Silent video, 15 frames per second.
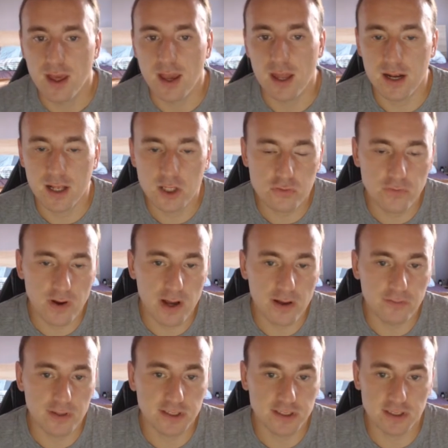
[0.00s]
And
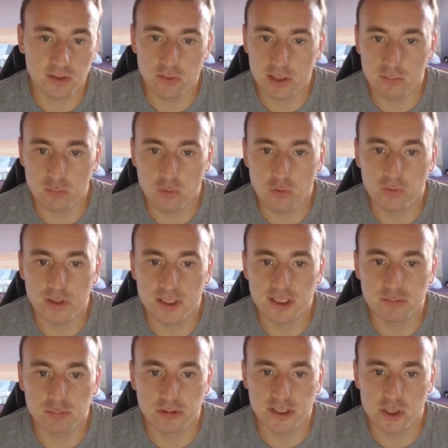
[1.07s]
h5 is a great move in
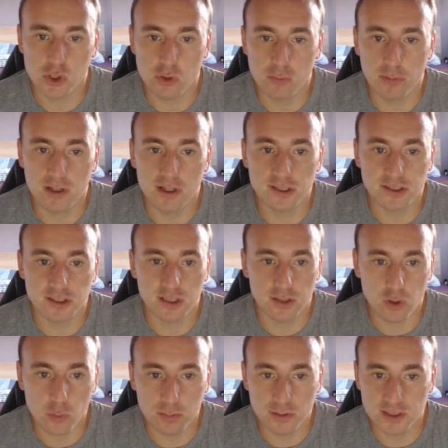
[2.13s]
this position because
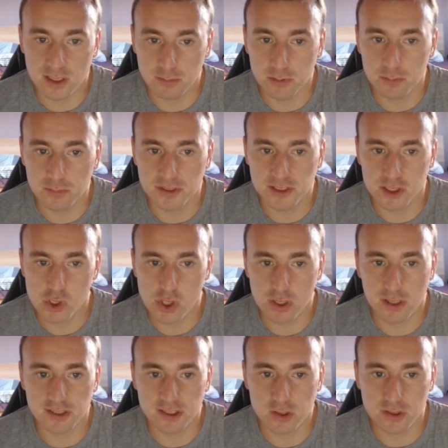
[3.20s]
it opens up the
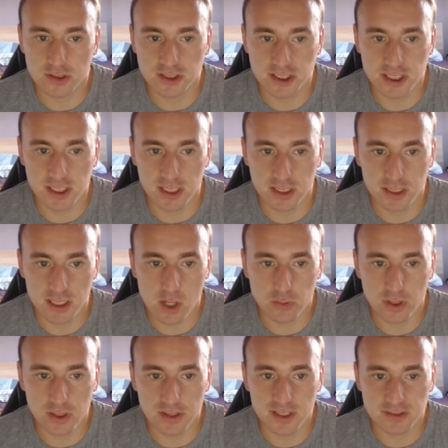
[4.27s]
position. As you can see, now
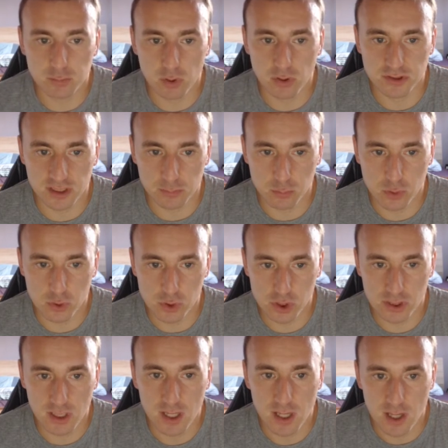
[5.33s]
that these pawns are
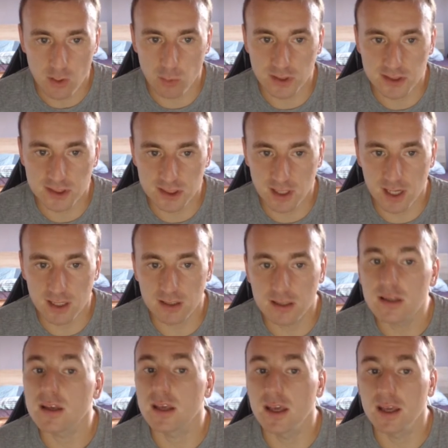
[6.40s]
pushed, once
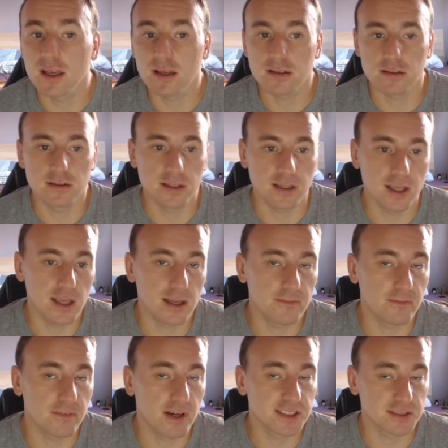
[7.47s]
again, the king
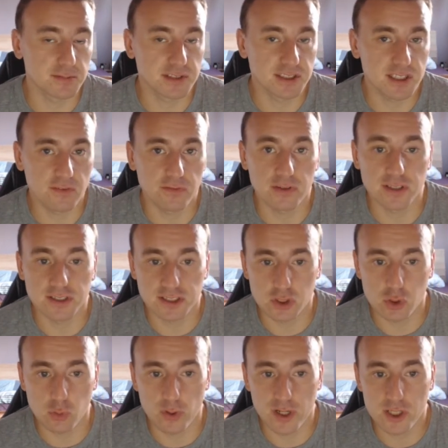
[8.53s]
finds himself in a
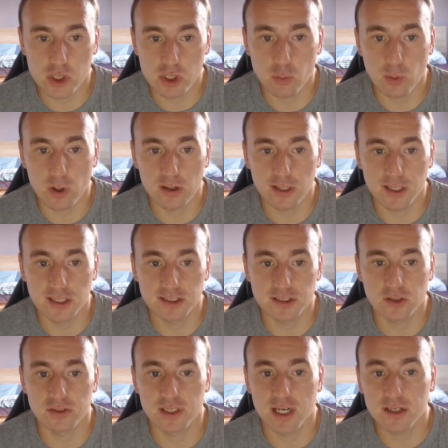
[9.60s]
situation where he is
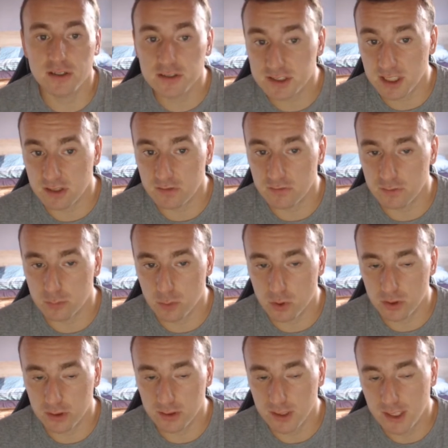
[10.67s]
on the other side of the
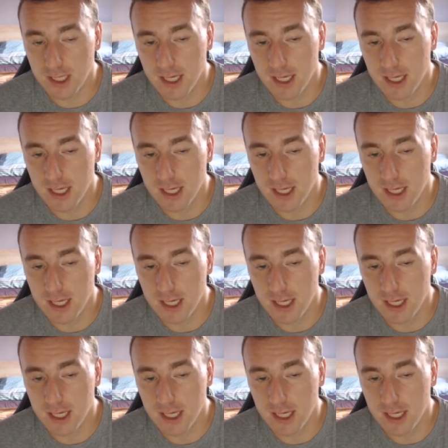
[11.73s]
board,